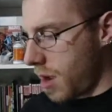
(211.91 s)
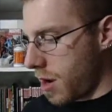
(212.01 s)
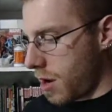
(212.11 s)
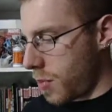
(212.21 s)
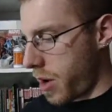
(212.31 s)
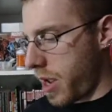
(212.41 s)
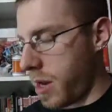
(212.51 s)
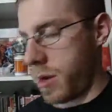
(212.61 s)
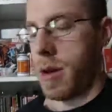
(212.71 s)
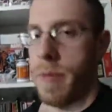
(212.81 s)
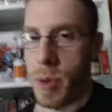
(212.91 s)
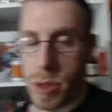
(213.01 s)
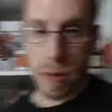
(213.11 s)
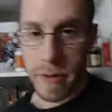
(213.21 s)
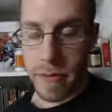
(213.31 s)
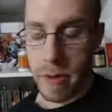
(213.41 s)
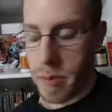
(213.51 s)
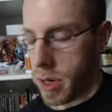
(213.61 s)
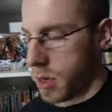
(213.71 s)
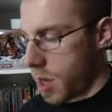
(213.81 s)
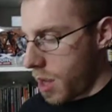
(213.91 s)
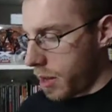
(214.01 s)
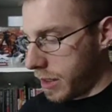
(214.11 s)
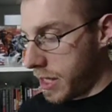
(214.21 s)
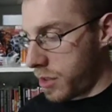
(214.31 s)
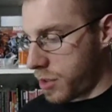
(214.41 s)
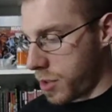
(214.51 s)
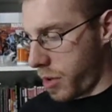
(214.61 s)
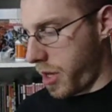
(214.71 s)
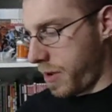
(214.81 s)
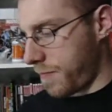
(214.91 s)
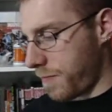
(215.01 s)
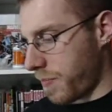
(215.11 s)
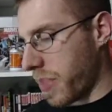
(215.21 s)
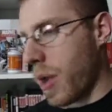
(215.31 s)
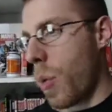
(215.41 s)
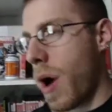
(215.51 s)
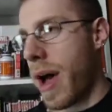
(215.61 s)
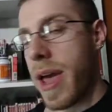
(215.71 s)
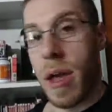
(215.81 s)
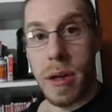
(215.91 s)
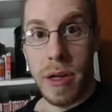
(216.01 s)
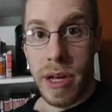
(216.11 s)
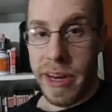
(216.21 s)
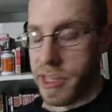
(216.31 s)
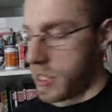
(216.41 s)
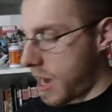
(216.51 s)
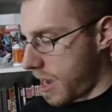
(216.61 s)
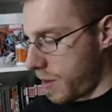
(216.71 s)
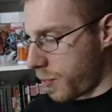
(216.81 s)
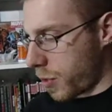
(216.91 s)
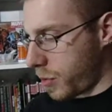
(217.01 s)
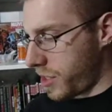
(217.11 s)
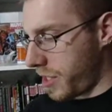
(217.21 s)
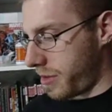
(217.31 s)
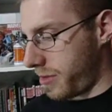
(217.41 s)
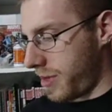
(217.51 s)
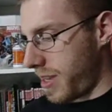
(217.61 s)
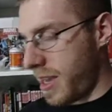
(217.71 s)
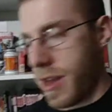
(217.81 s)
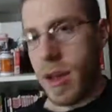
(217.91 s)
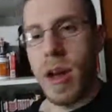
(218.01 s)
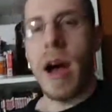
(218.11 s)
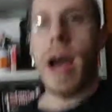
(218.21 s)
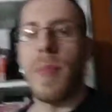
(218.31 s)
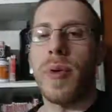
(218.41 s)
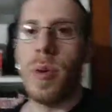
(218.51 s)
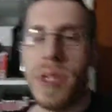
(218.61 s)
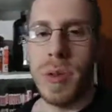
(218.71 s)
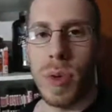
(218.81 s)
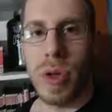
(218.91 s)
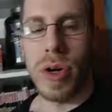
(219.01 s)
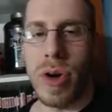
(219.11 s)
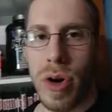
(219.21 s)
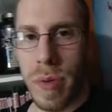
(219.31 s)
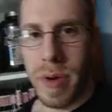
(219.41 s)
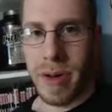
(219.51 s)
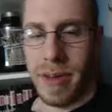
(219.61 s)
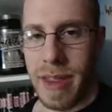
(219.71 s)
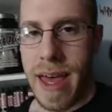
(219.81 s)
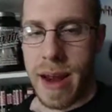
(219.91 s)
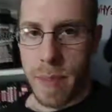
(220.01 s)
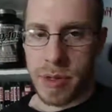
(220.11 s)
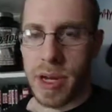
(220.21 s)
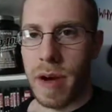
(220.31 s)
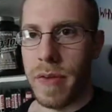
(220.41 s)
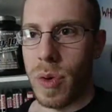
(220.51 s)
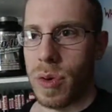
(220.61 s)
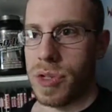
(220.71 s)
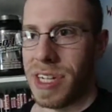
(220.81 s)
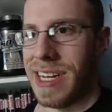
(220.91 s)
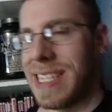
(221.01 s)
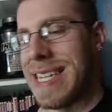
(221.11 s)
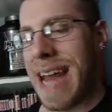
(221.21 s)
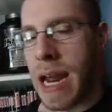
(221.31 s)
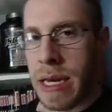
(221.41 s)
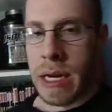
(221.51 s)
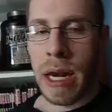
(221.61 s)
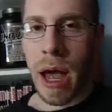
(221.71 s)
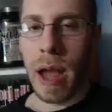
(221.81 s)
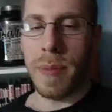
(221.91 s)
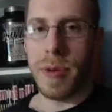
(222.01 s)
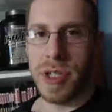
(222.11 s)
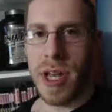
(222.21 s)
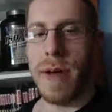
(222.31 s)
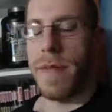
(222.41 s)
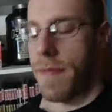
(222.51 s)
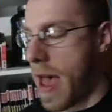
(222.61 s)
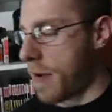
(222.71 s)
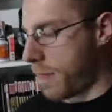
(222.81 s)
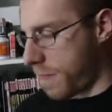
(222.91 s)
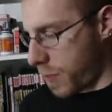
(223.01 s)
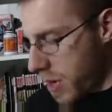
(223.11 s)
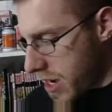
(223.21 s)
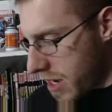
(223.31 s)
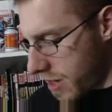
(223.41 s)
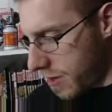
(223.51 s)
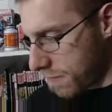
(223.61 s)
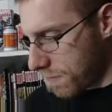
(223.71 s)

Number 8, and a personal favorite of mine, lean turkey. Why? It is high in protein. High protein will curb that appetite of yours. It is 99% fat-free.